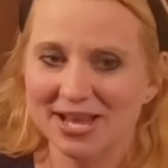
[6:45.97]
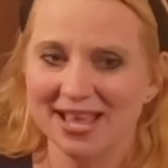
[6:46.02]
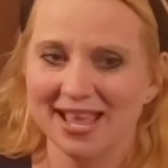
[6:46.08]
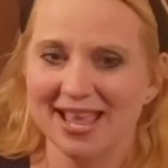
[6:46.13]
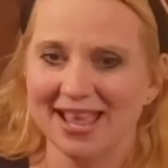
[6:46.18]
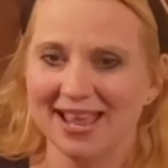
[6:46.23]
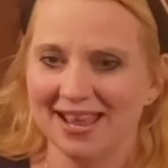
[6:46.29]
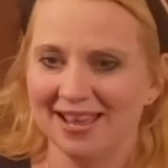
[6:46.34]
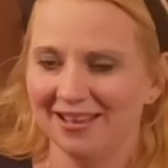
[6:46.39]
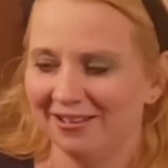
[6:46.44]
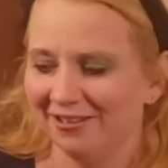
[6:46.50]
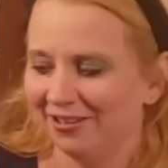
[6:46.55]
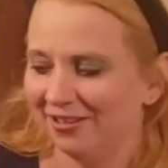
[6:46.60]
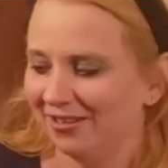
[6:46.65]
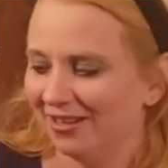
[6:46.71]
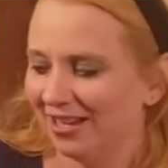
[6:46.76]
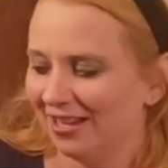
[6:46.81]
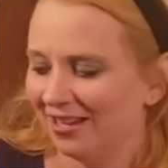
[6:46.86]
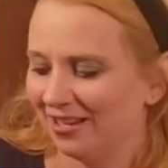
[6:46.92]
And
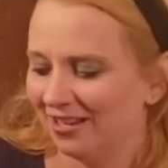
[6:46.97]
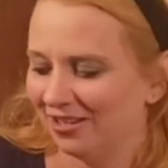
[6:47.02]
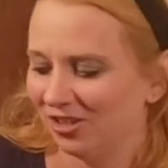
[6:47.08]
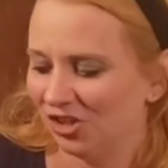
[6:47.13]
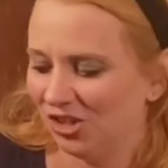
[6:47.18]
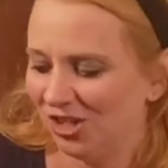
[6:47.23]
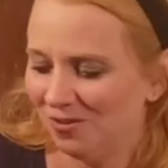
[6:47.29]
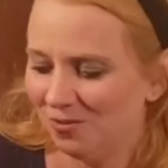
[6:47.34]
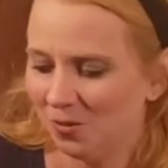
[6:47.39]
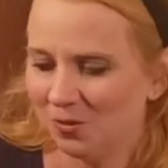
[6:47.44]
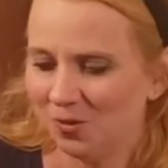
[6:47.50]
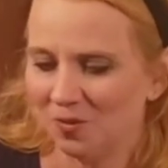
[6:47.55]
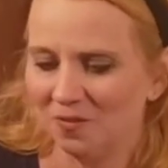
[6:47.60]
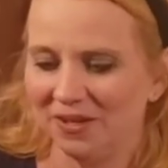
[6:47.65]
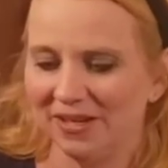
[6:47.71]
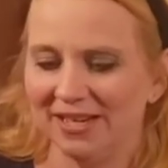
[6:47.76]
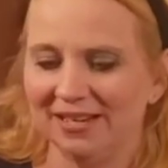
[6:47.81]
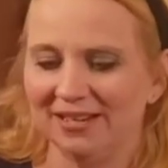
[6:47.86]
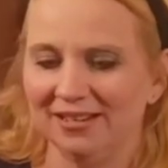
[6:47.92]
she wanted
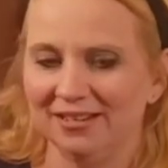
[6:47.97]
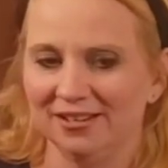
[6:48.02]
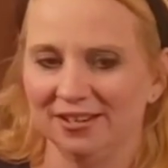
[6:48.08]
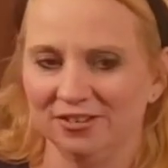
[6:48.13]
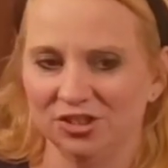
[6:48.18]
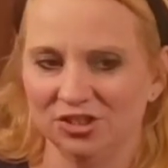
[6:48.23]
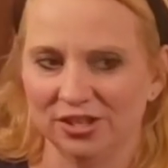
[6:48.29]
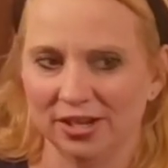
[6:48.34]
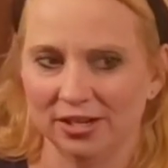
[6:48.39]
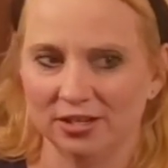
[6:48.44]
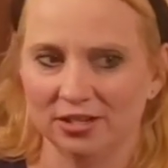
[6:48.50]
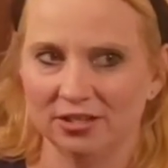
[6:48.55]
me, she's like,